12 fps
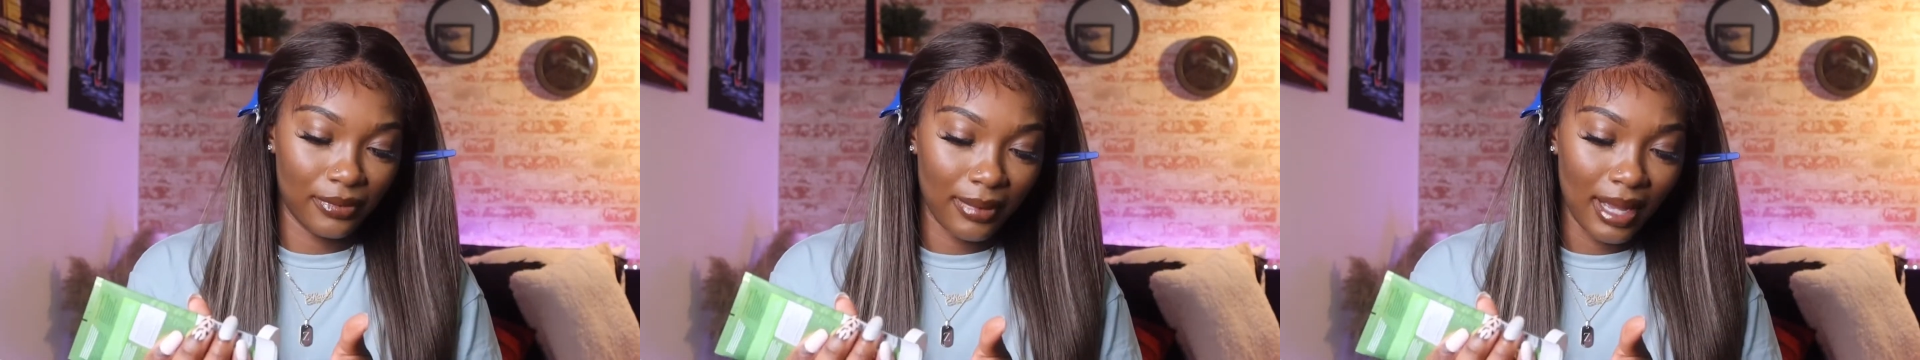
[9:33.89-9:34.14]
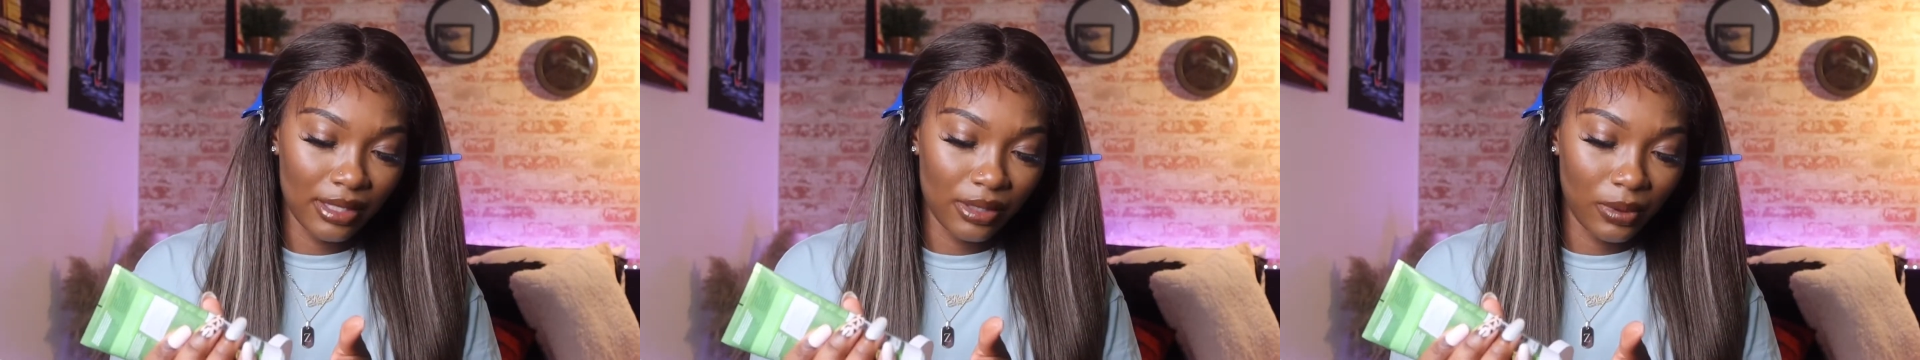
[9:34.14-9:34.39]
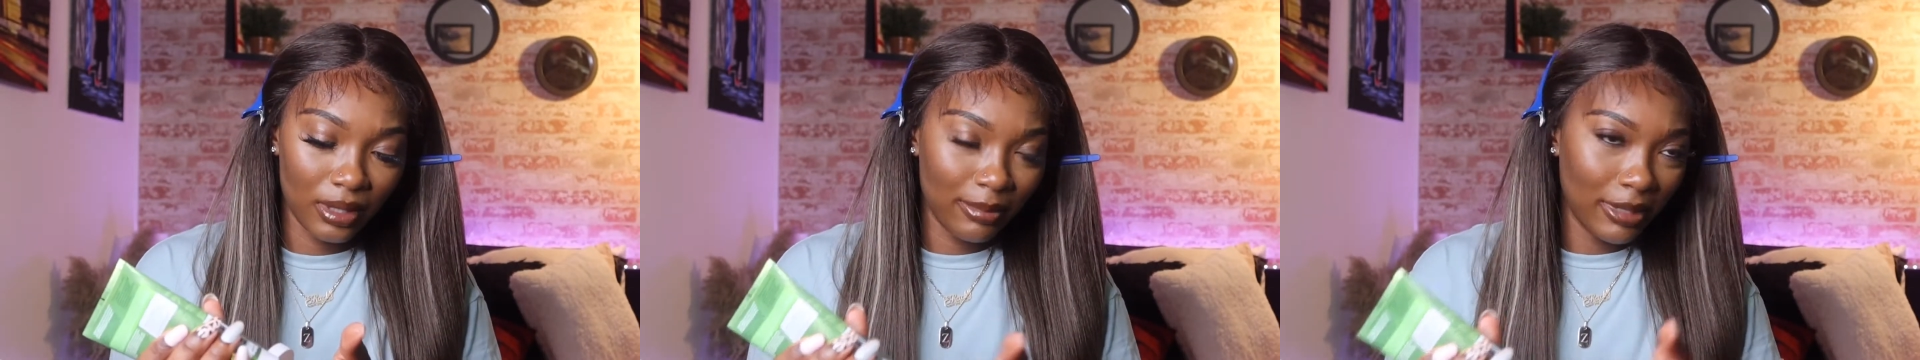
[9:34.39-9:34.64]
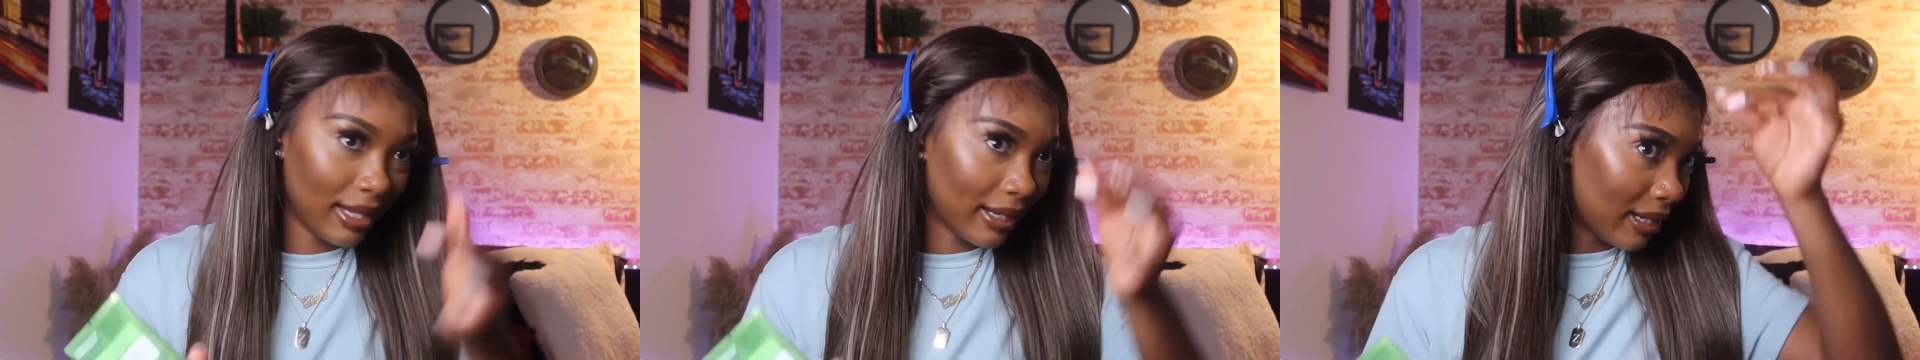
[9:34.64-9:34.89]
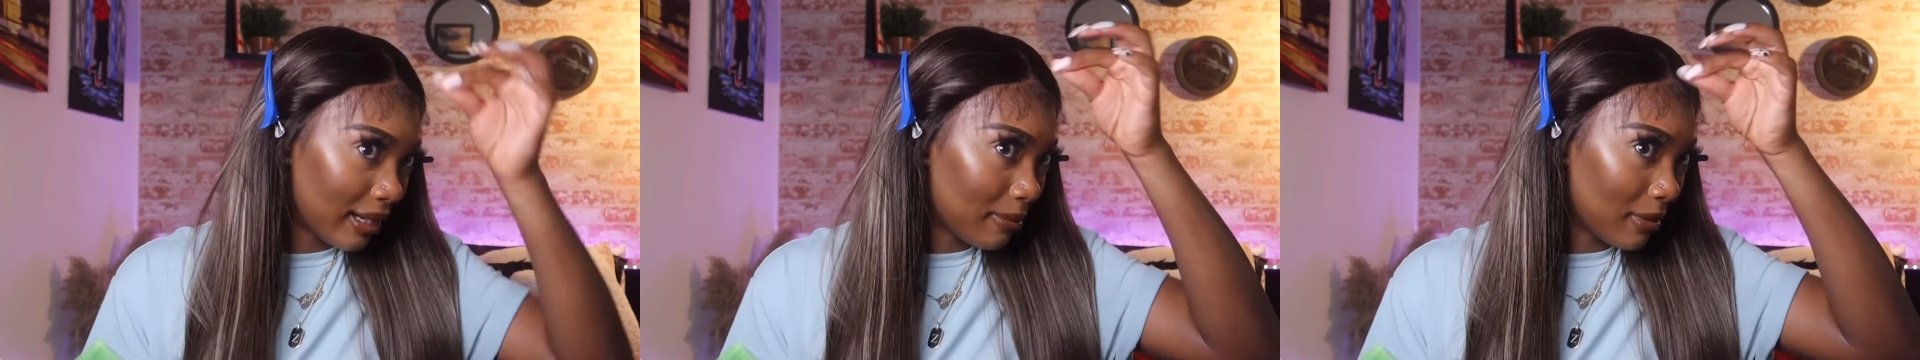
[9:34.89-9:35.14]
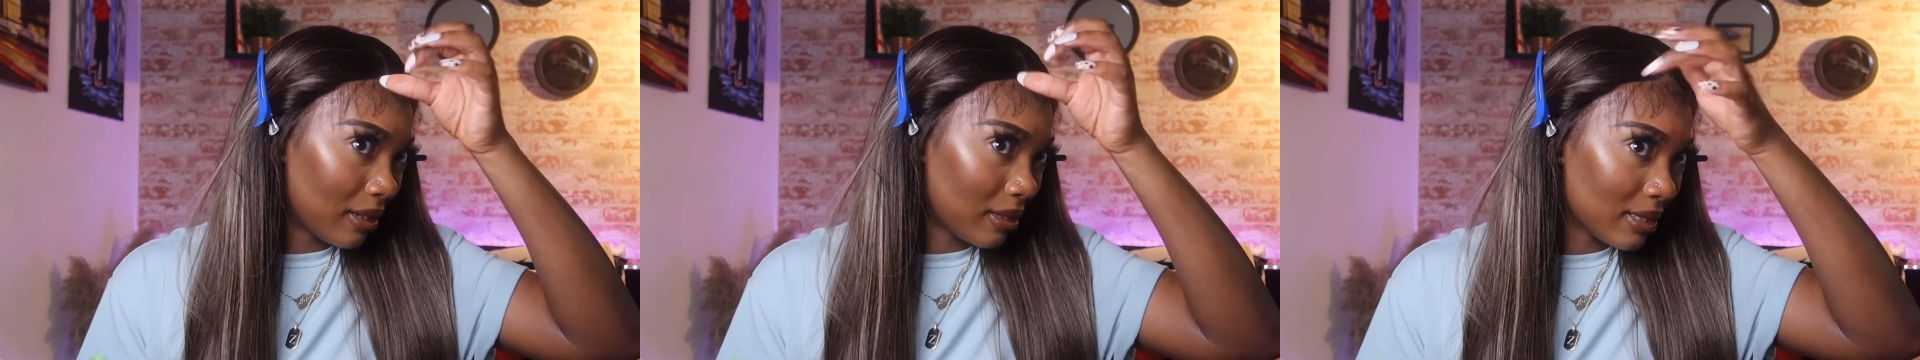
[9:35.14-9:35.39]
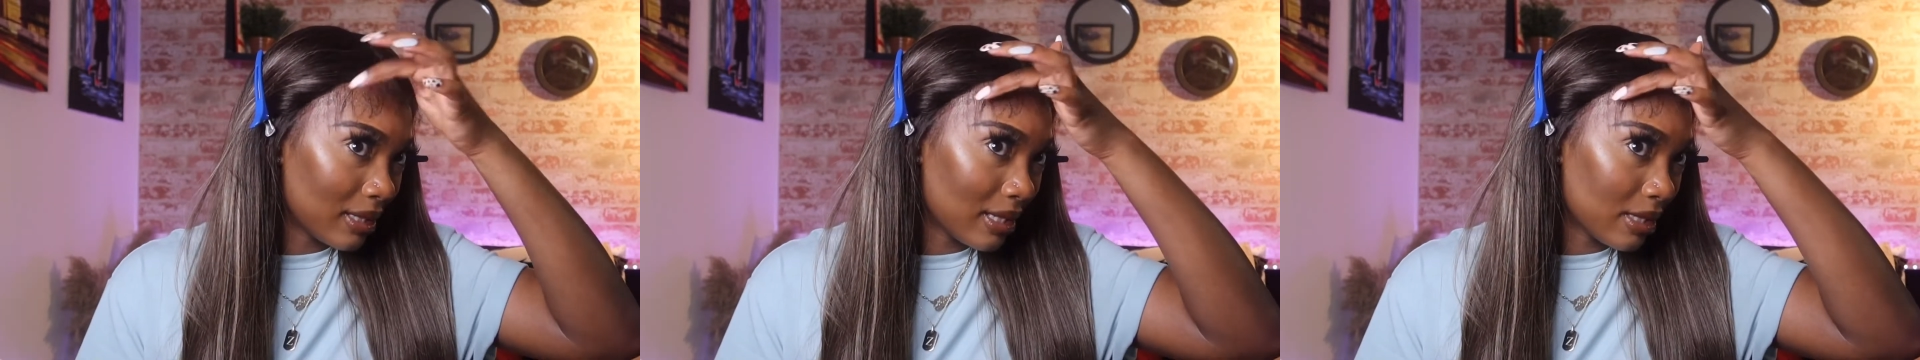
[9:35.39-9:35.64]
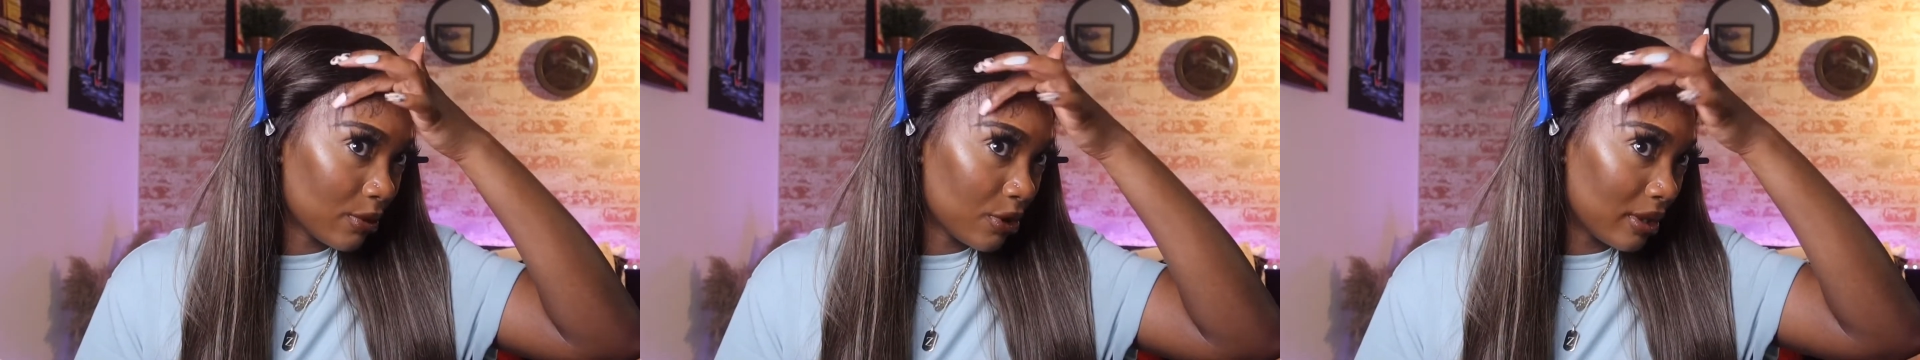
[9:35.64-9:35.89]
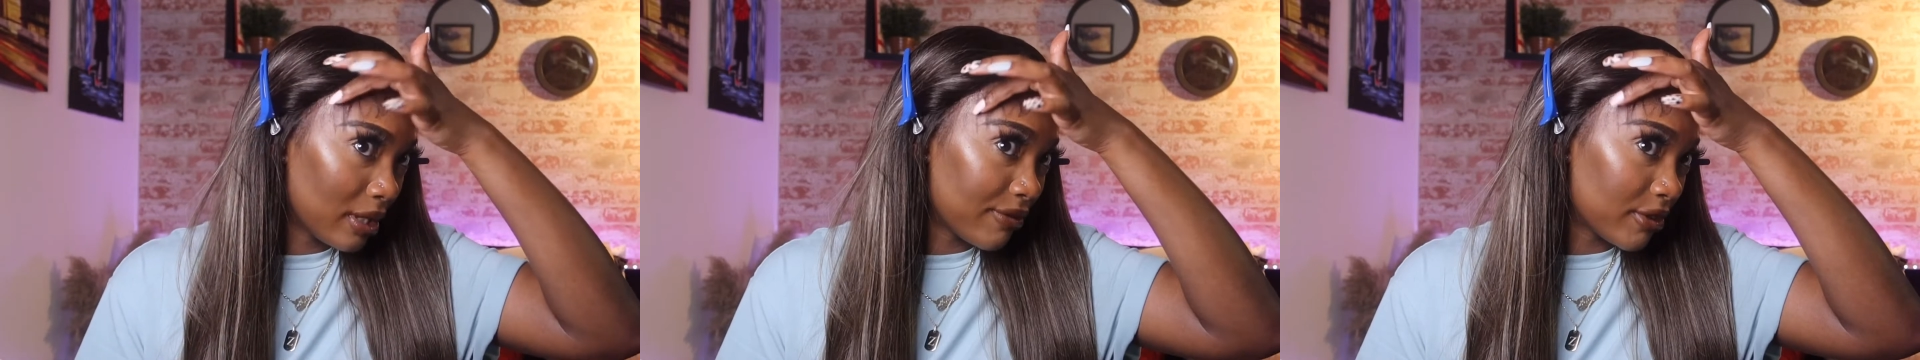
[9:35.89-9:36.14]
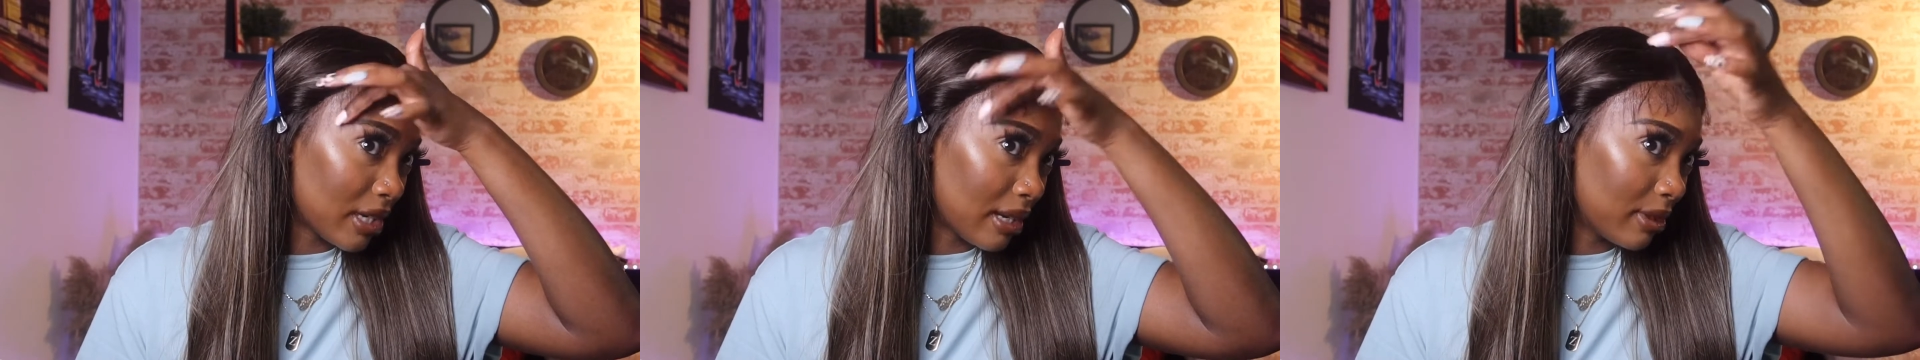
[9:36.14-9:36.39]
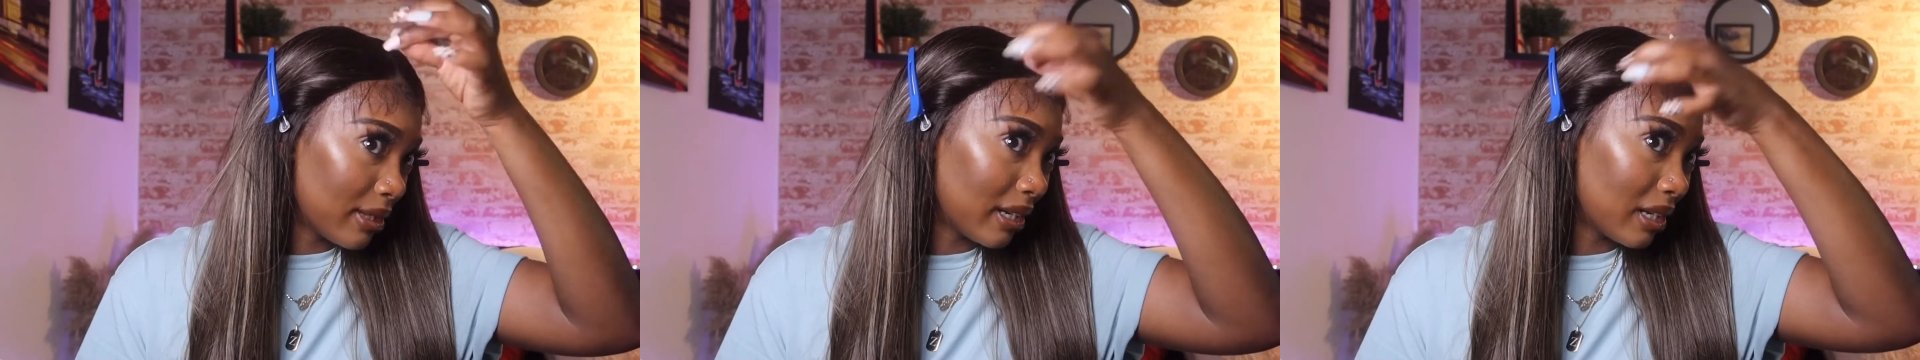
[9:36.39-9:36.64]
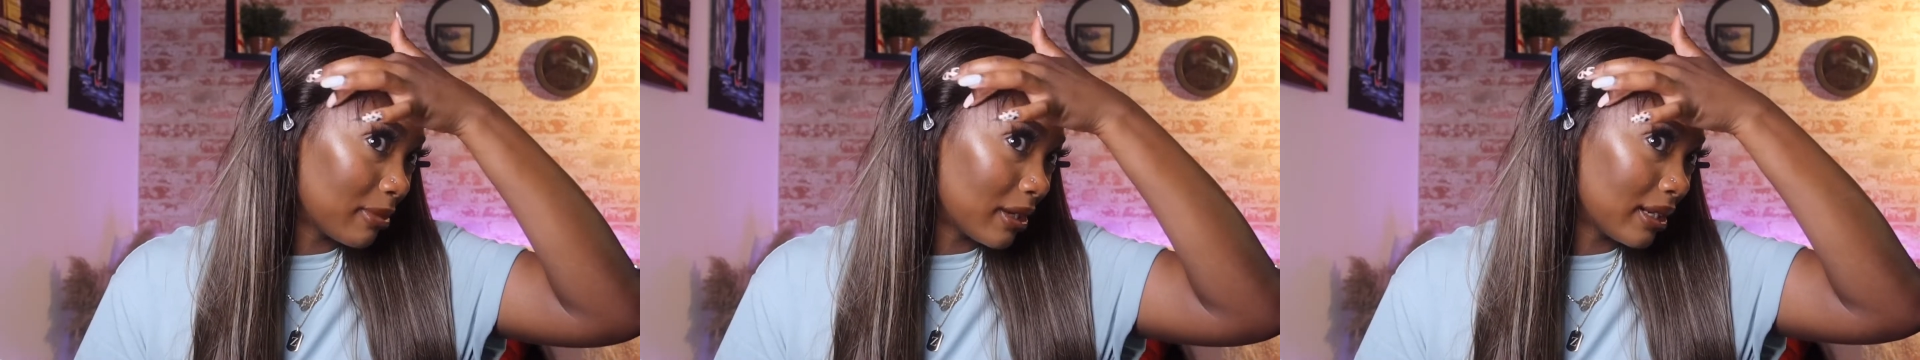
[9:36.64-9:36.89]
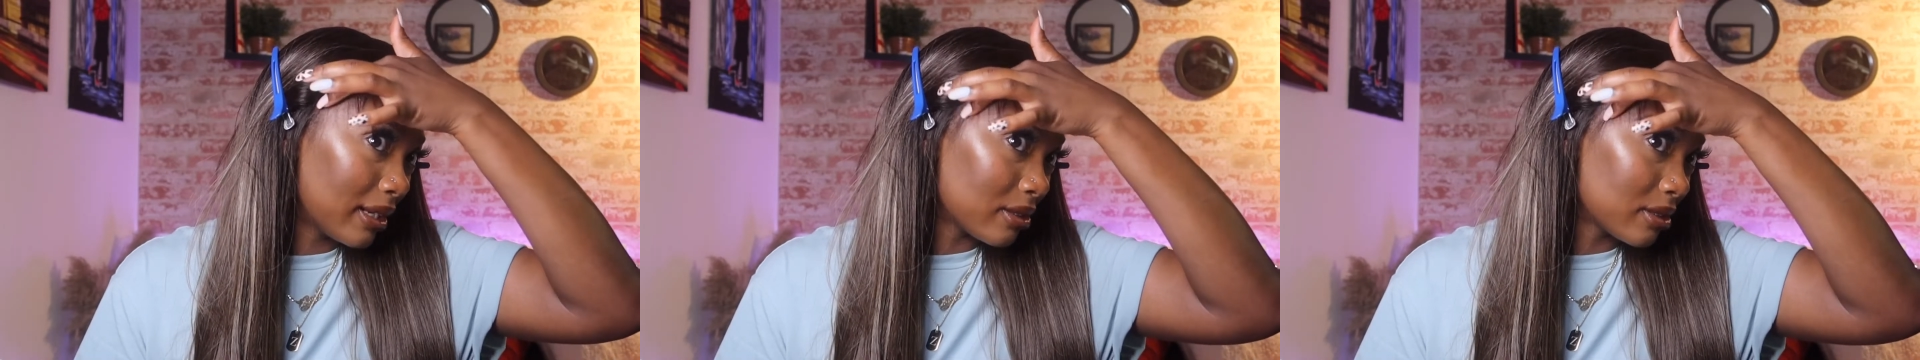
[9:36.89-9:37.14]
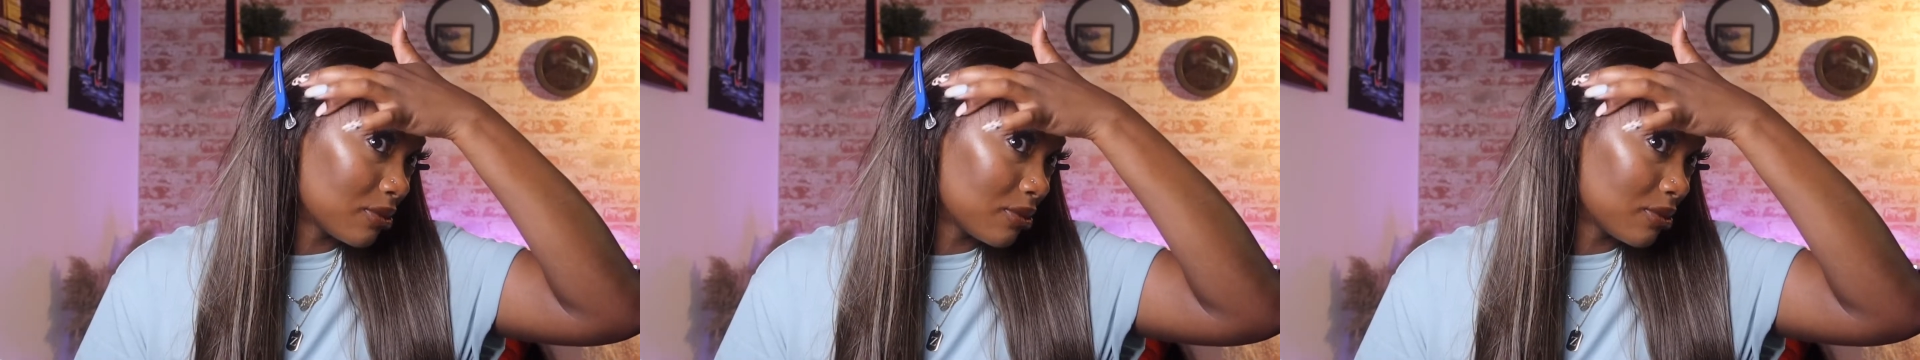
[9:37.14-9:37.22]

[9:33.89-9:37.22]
I just wanted to be like everybody. See, this is what you get for trying to be like everybody else.